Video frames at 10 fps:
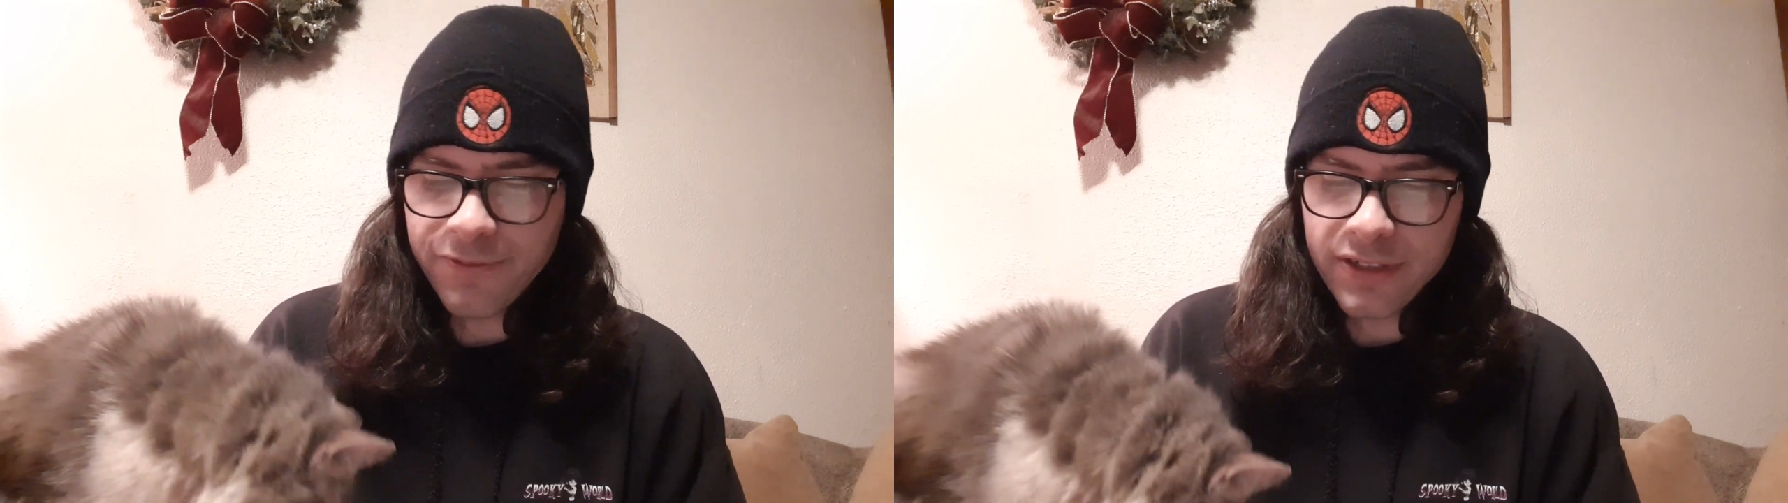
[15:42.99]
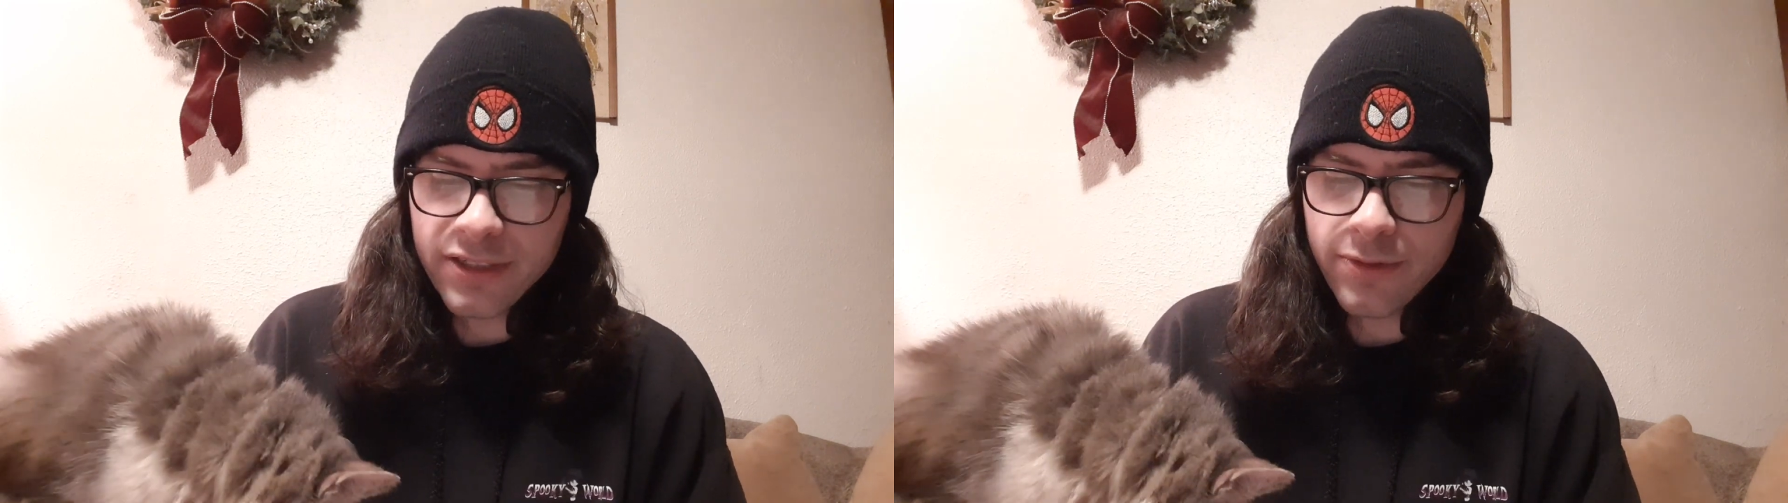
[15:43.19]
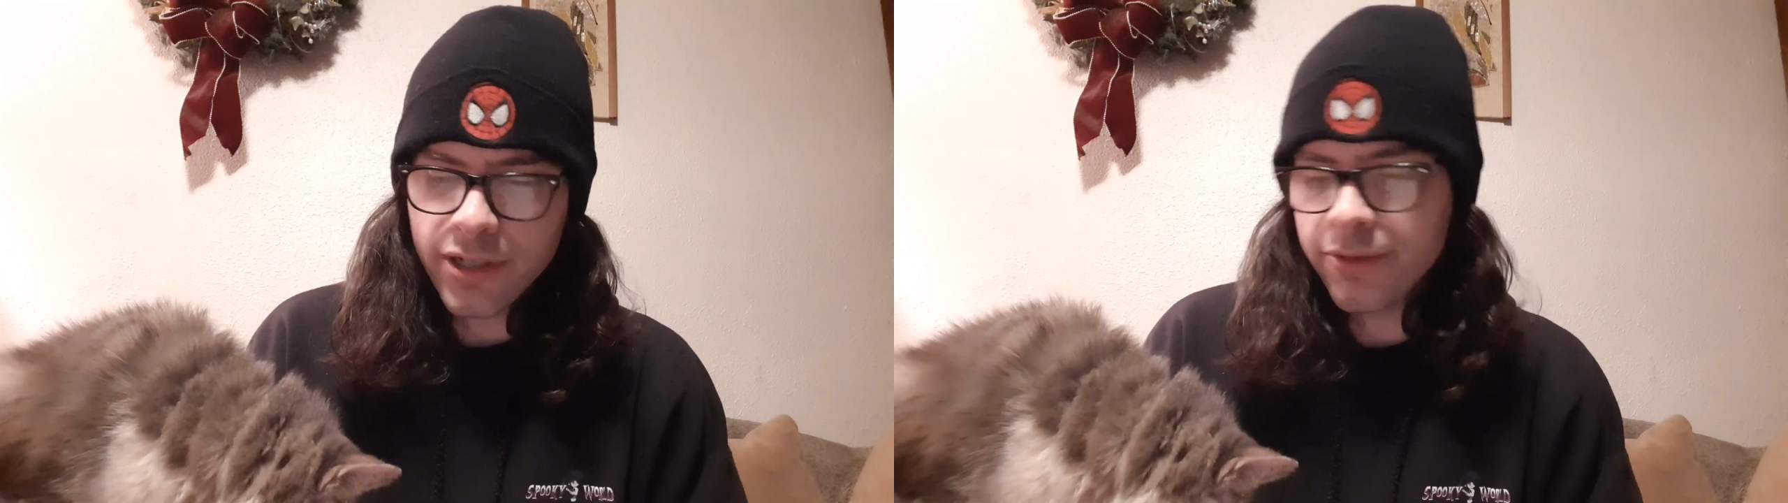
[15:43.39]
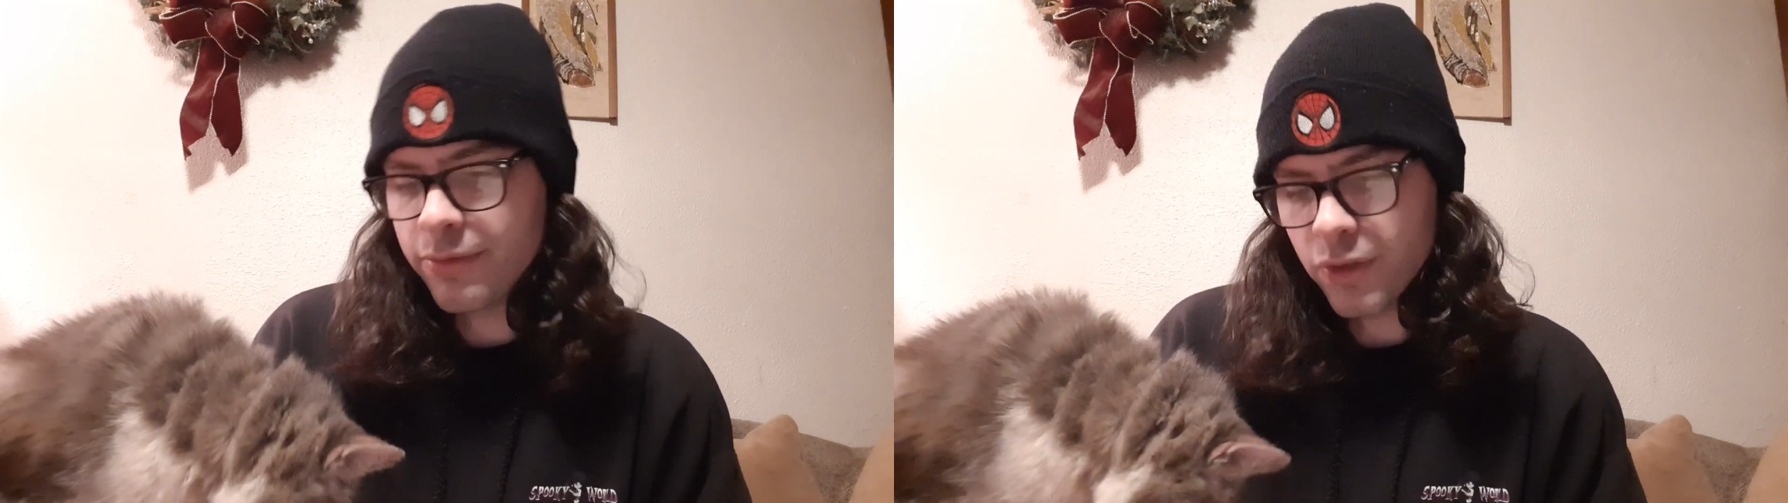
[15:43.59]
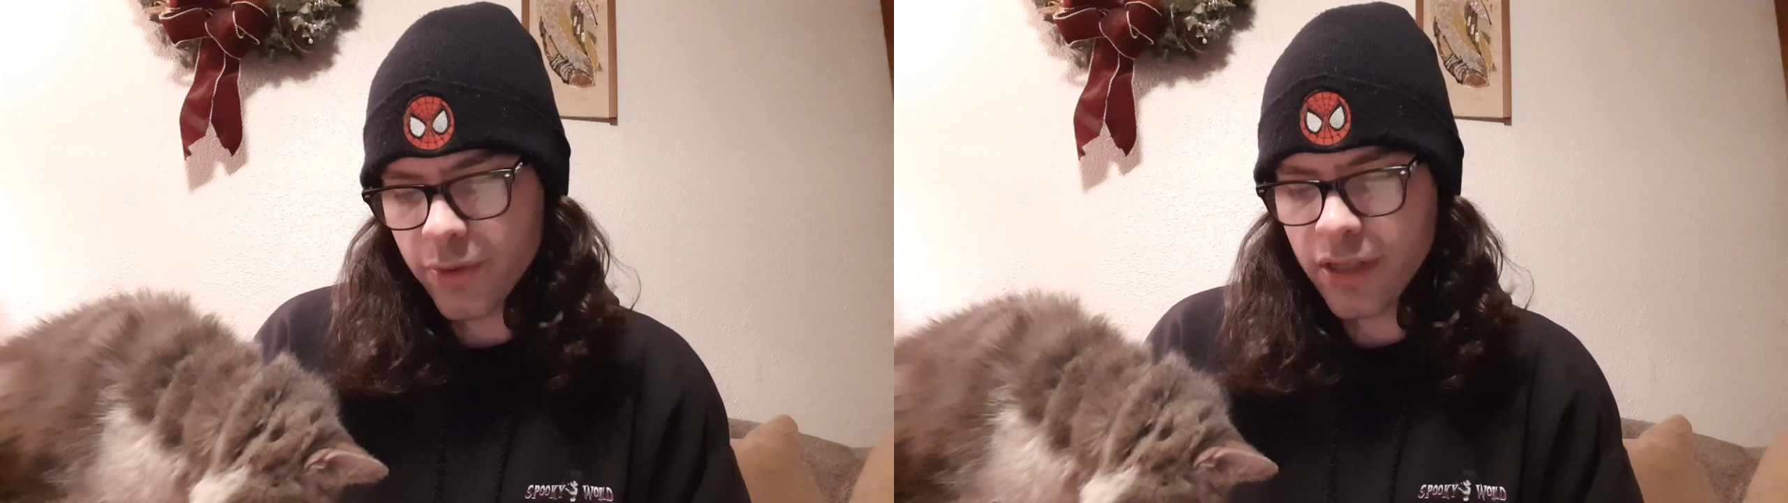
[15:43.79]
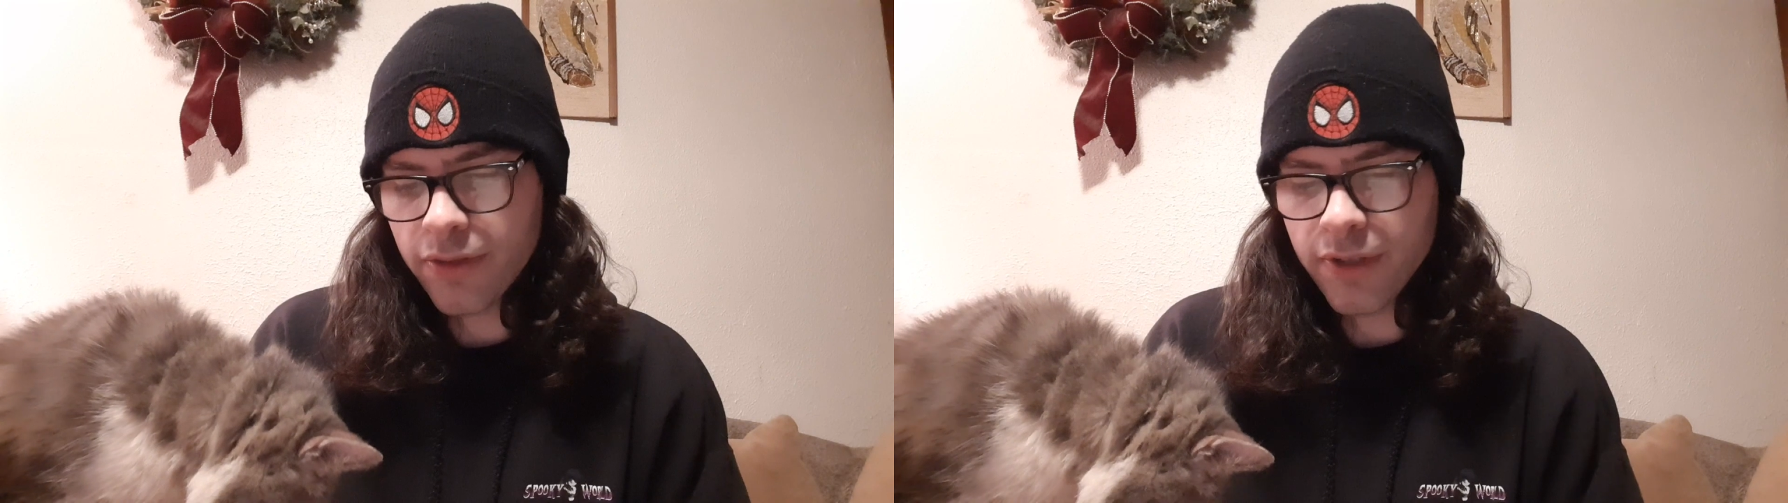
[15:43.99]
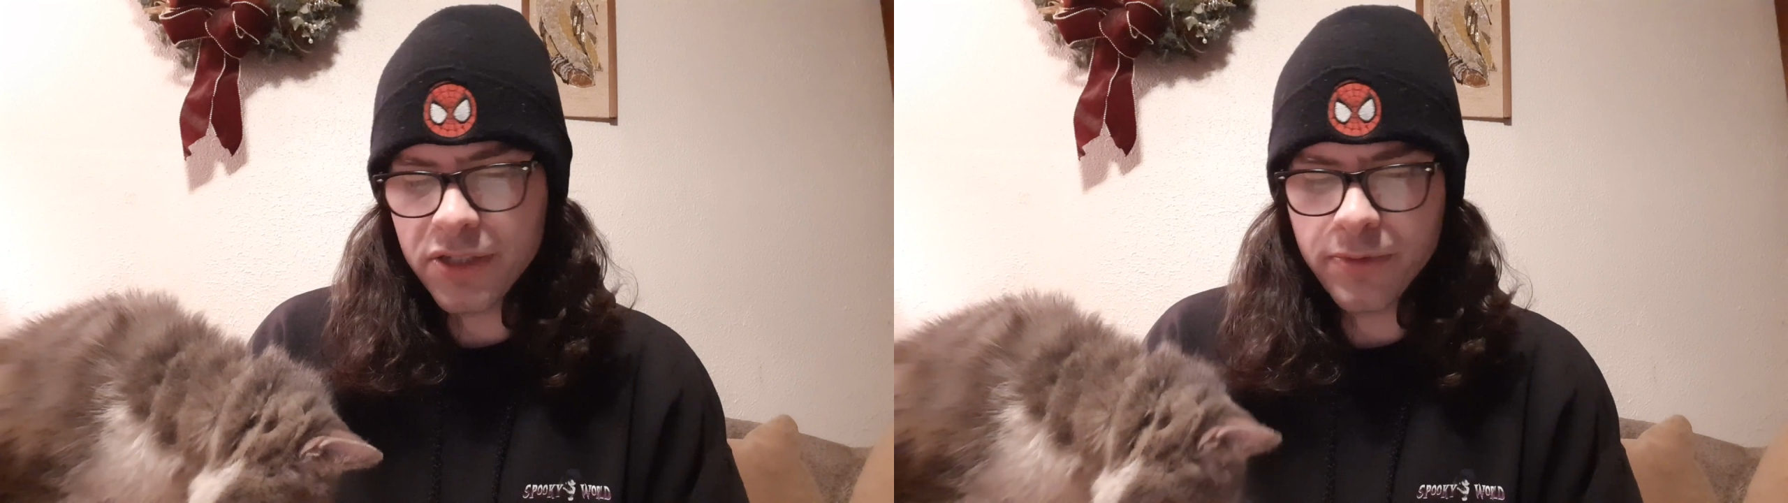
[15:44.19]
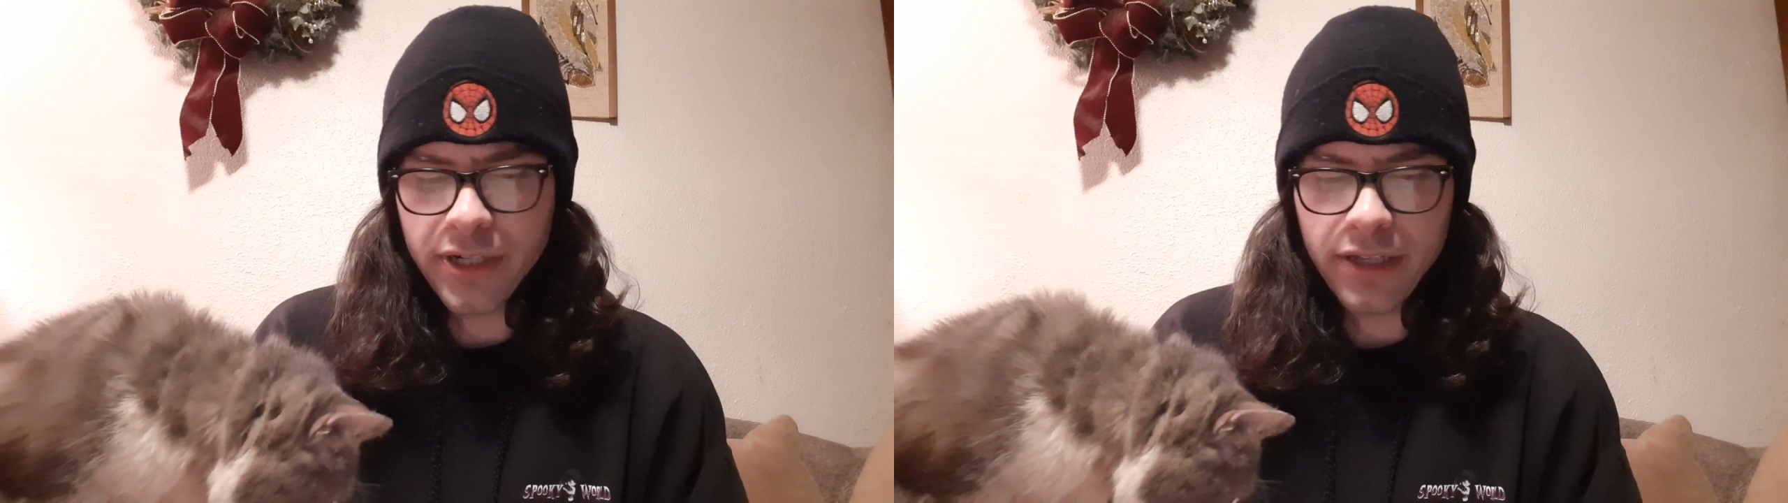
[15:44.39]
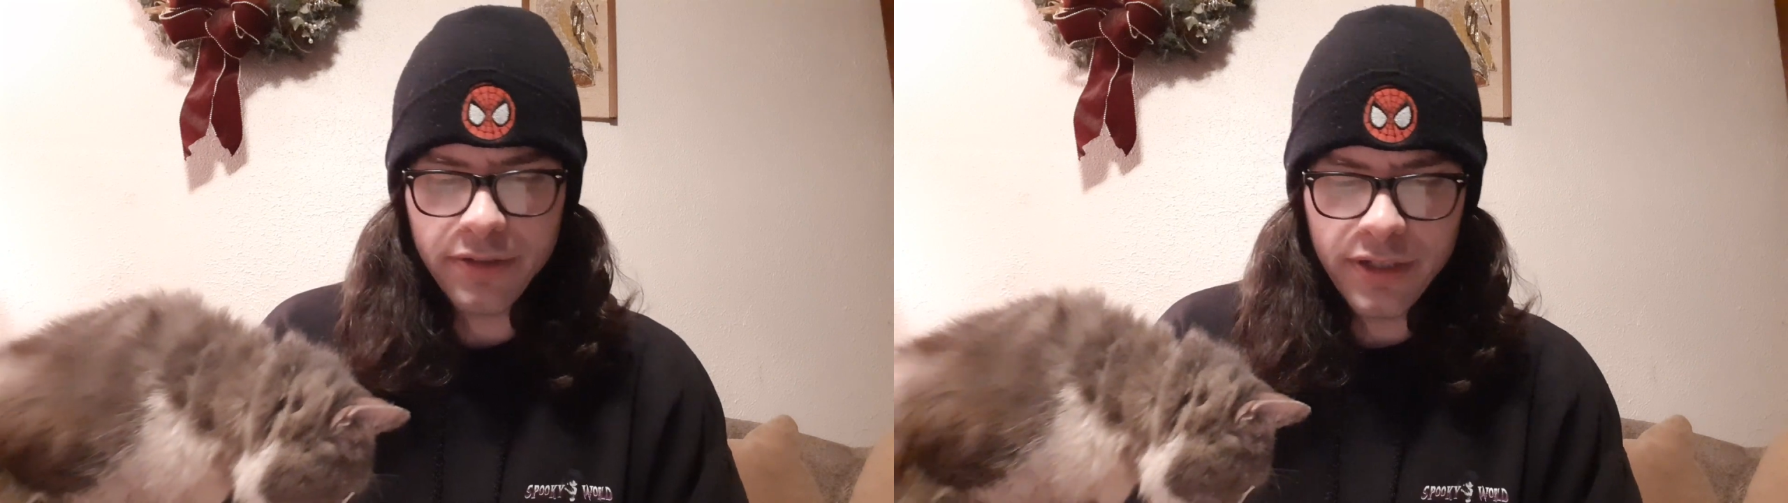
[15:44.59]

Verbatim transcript: 51, 23 20.